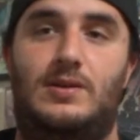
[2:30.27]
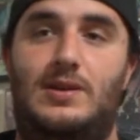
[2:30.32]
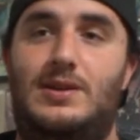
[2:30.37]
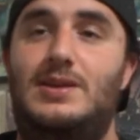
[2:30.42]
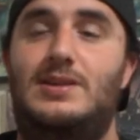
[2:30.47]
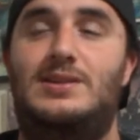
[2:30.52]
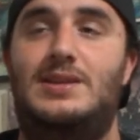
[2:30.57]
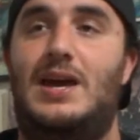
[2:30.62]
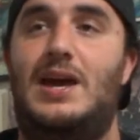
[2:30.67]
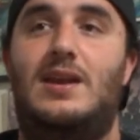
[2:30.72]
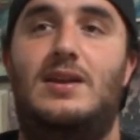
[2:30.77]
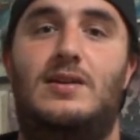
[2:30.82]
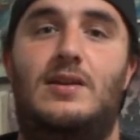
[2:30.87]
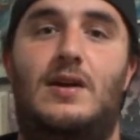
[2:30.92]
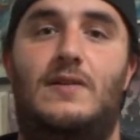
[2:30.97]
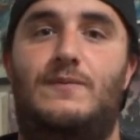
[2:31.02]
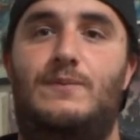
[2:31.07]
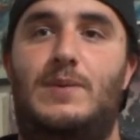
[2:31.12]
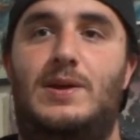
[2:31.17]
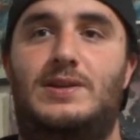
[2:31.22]
He's had
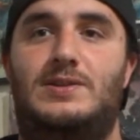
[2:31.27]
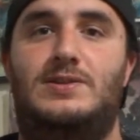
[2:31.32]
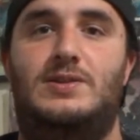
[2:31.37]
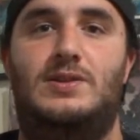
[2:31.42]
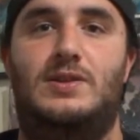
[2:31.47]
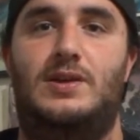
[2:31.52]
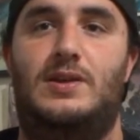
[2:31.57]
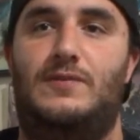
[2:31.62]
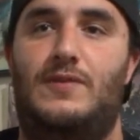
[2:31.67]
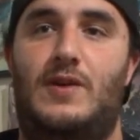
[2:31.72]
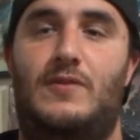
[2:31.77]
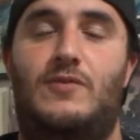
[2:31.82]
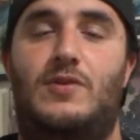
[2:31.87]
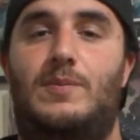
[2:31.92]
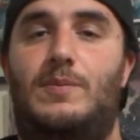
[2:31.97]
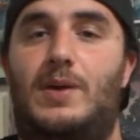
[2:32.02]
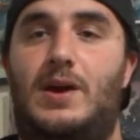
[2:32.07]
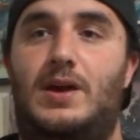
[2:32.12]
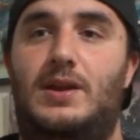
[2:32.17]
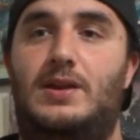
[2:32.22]
enough, basically, of
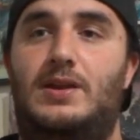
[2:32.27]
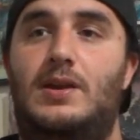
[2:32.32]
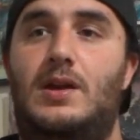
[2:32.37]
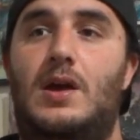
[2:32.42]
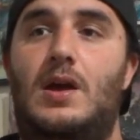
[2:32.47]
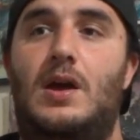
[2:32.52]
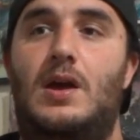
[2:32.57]
everybody.